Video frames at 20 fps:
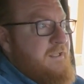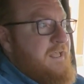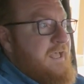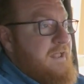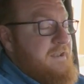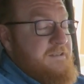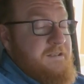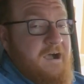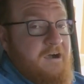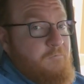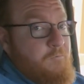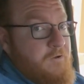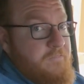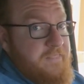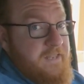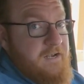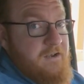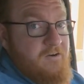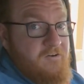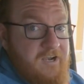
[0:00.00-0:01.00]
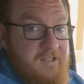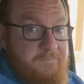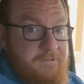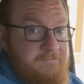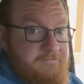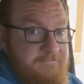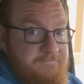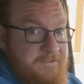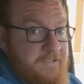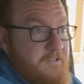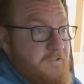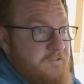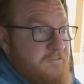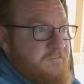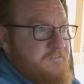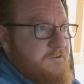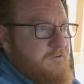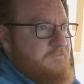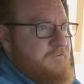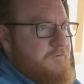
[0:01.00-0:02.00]
and not one that had already been filled,
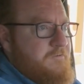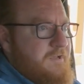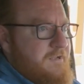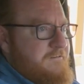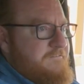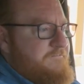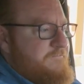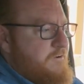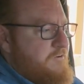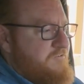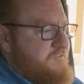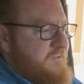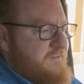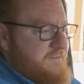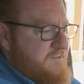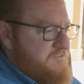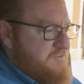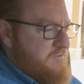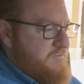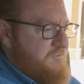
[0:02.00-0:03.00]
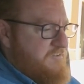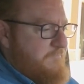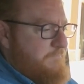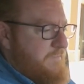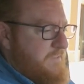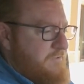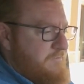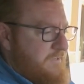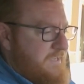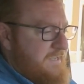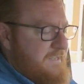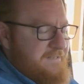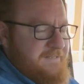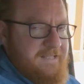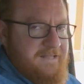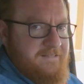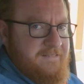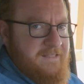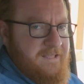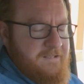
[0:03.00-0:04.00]
so if you got a first edition or something, you can't
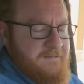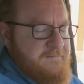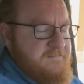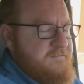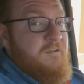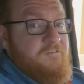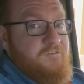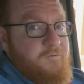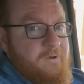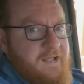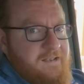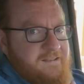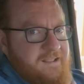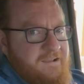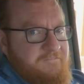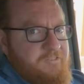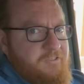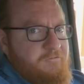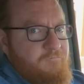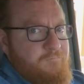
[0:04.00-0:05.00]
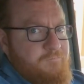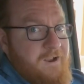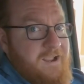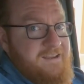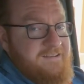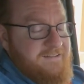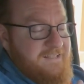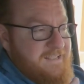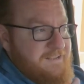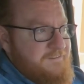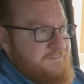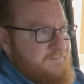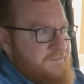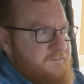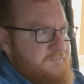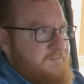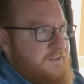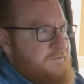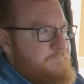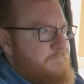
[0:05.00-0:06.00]
get this. So you had to have the right
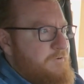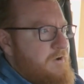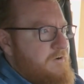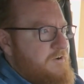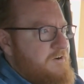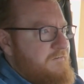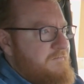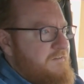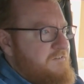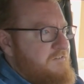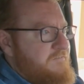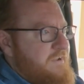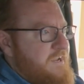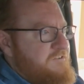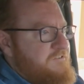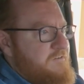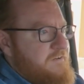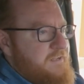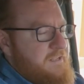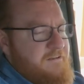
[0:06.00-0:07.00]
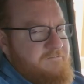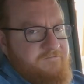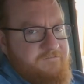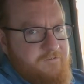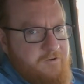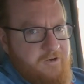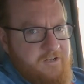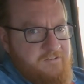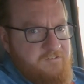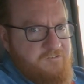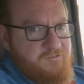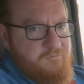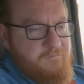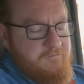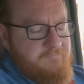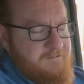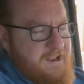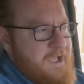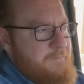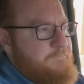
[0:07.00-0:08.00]
existing Bronco reservation, convert it to a
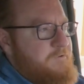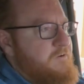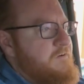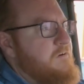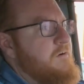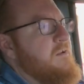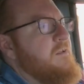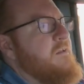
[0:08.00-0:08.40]
Raptor,